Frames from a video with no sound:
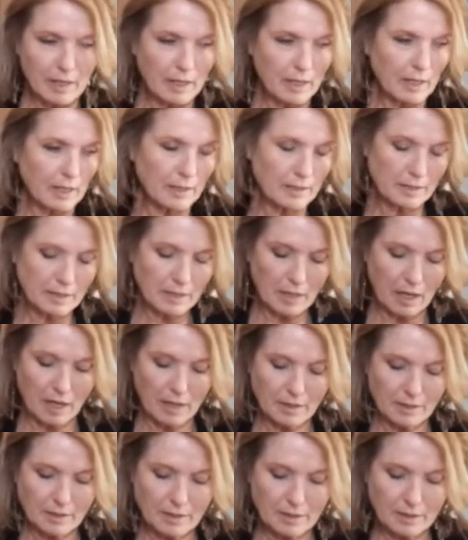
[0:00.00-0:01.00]
it's
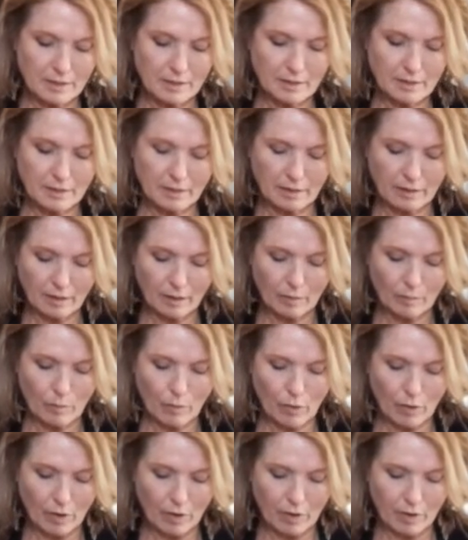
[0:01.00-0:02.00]
got a little
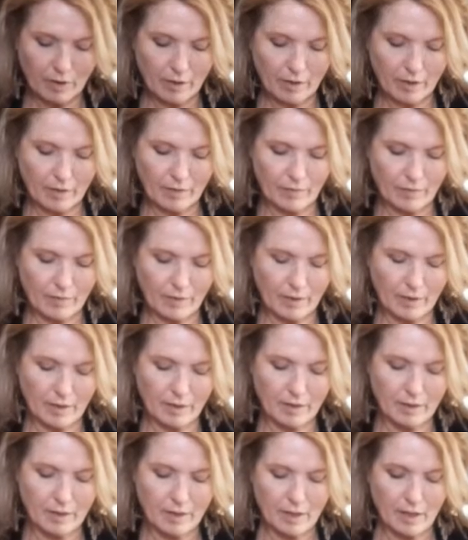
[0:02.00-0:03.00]
more of a,
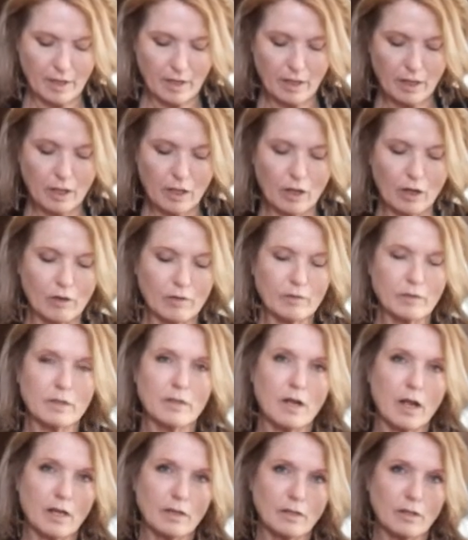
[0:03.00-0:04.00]
you know, it's
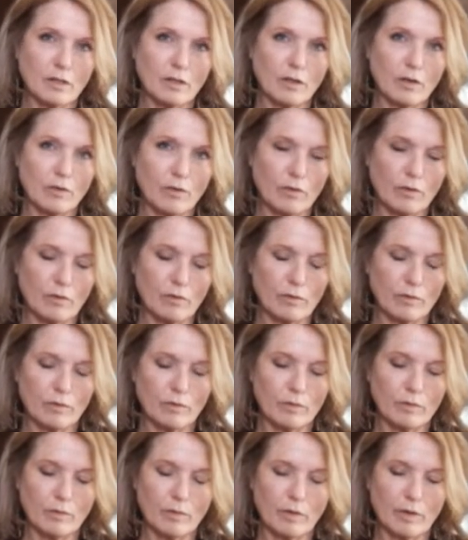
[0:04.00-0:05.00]
not
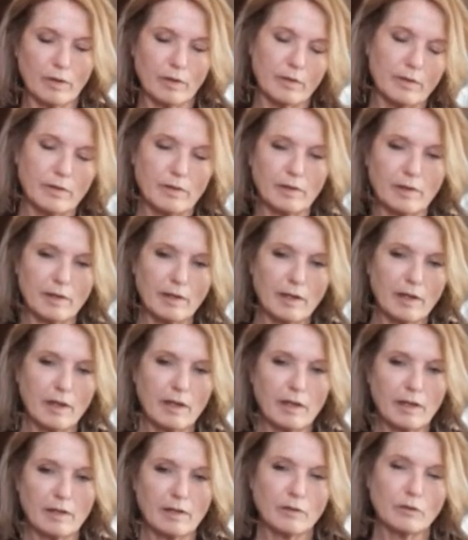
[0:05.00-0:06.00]
so
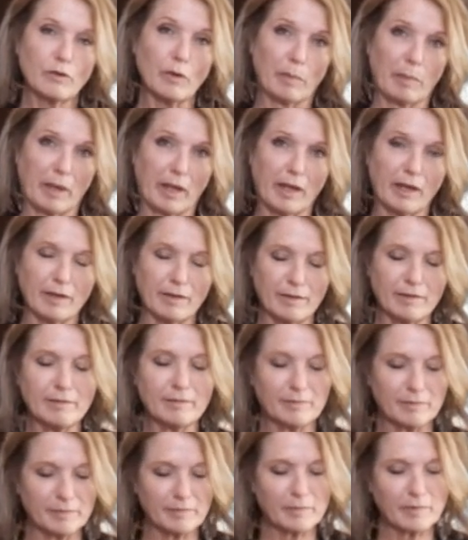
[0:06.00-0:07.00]
drippy
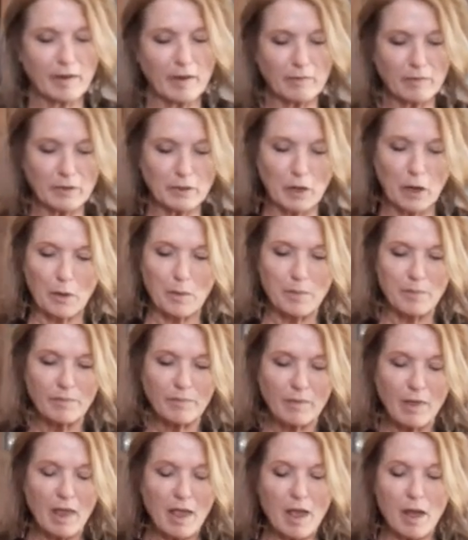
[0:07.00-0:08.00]
of a dough.
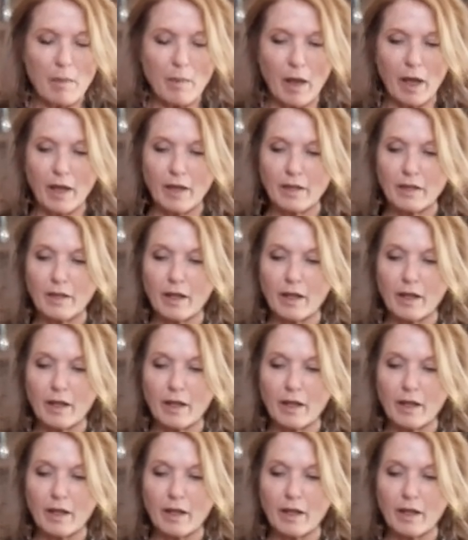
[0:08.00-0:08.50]
But